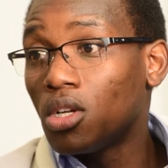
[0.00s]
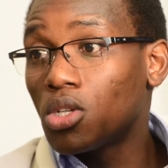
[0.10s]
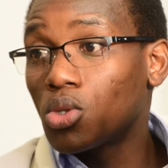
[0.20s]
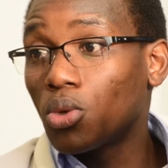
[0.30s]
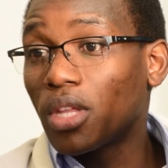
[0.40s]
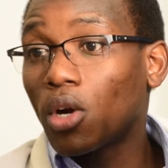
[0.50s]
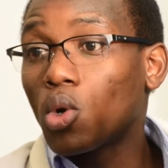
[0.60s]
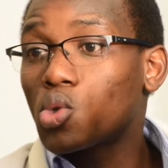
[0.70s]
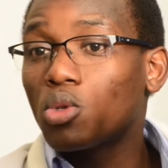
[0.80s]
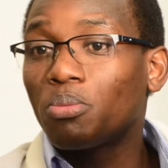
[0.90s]
So the
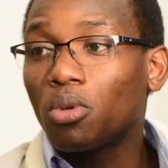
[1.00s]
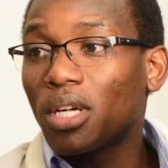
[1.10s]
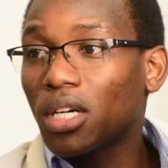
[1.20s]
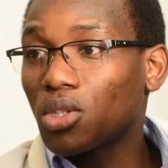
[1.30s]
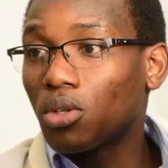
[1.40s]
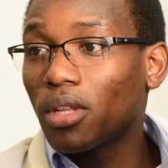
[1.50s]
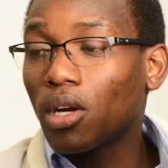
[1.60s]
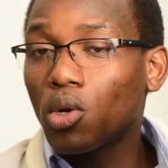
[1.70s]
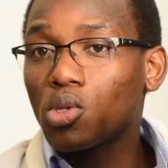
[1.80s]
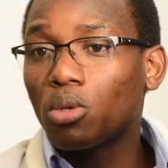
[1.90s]
cost of production or the
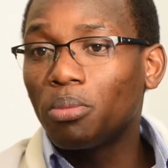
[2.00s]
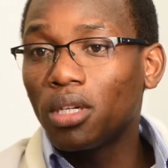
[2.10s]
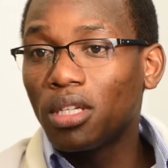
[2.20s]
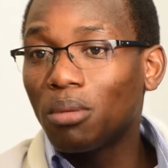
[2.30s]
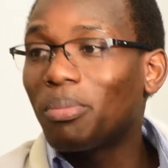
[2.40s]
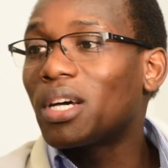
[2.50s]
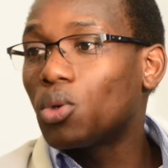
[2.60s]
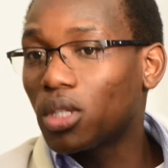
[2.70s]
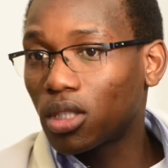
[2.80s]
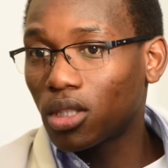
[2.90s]
cost of building per
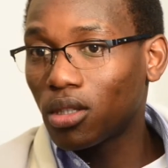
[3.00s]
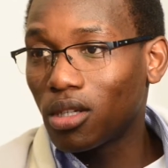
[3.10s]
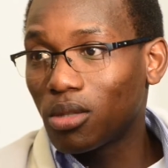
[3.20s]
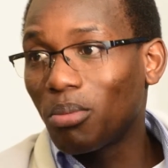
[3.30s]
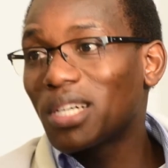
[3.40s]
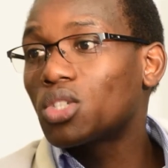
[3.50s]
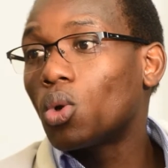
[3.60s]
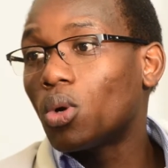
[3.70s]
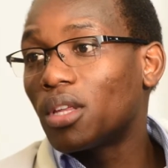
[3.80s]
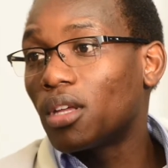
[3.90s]
unit is much
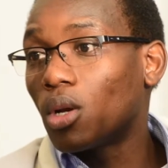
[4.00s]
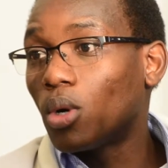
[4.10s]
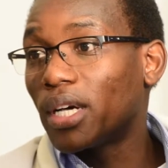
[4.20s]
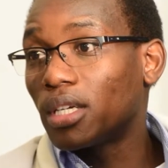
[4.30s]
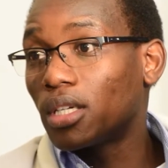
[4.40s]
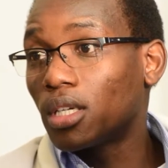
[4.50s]
lower in the lower end.